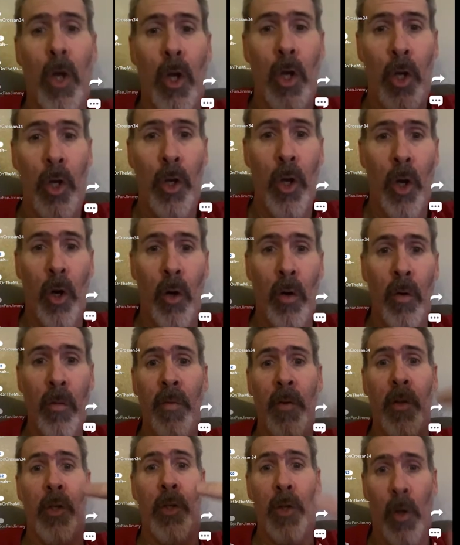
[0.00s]

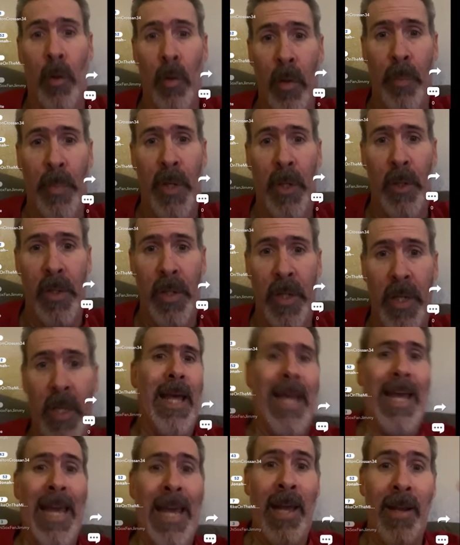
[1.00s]
nerve, durability,
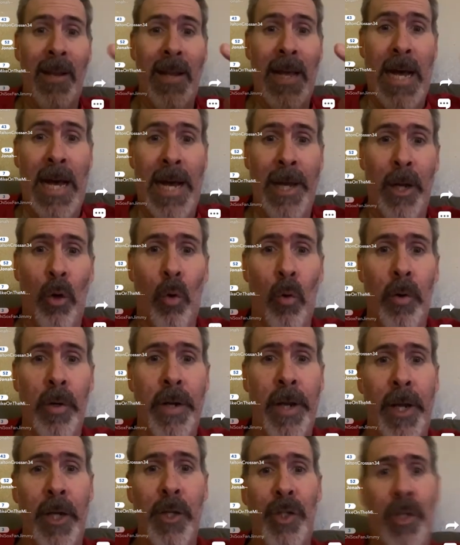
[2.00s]
hand-eye
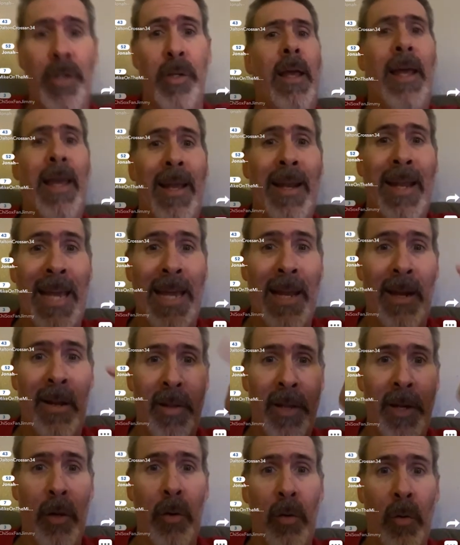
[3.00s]
coordination, and
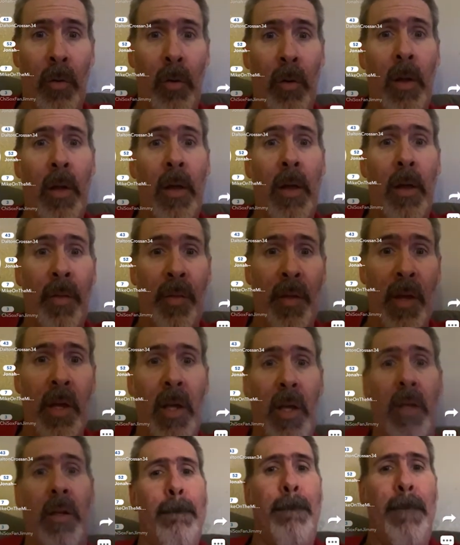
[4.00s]
analytical
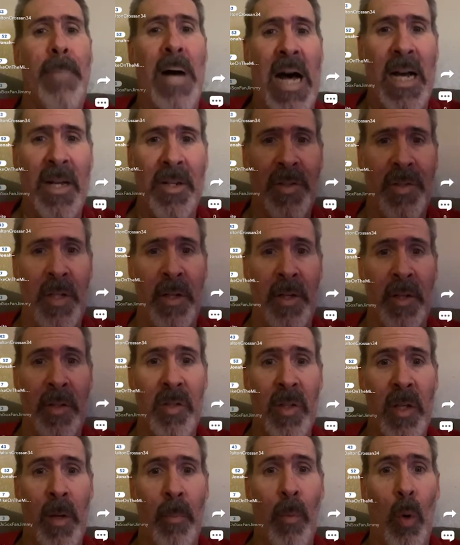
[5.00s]
thinking. Boxing is
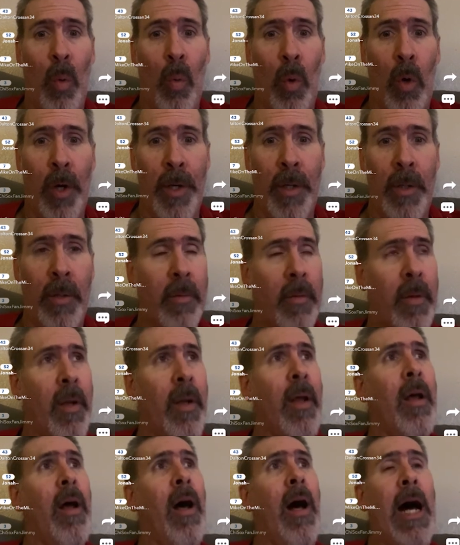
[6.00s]
number one.
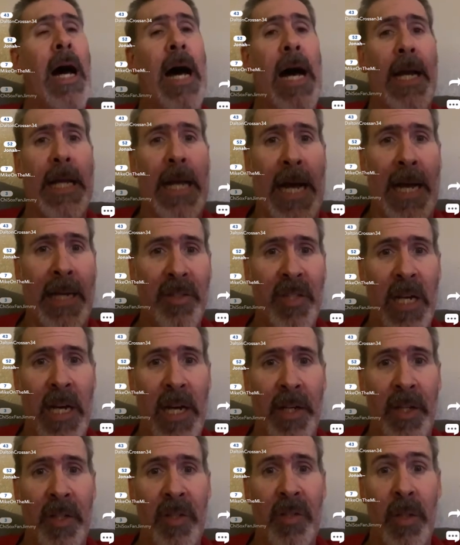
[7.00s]
Ice
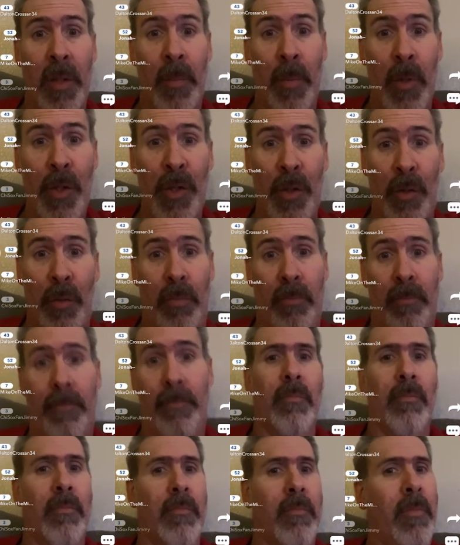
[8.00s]
hockey is number two.
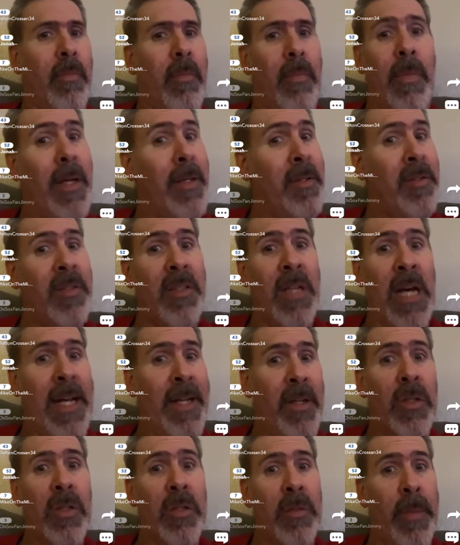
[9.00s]
It's
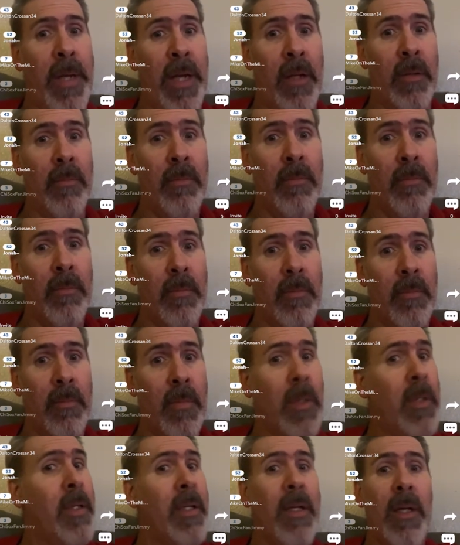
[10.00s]
science, man.
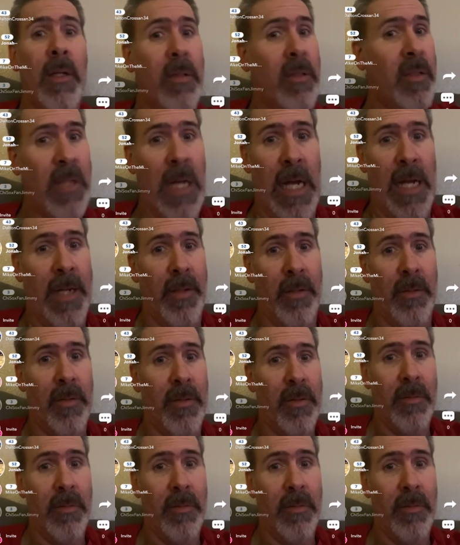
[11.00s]
It's science.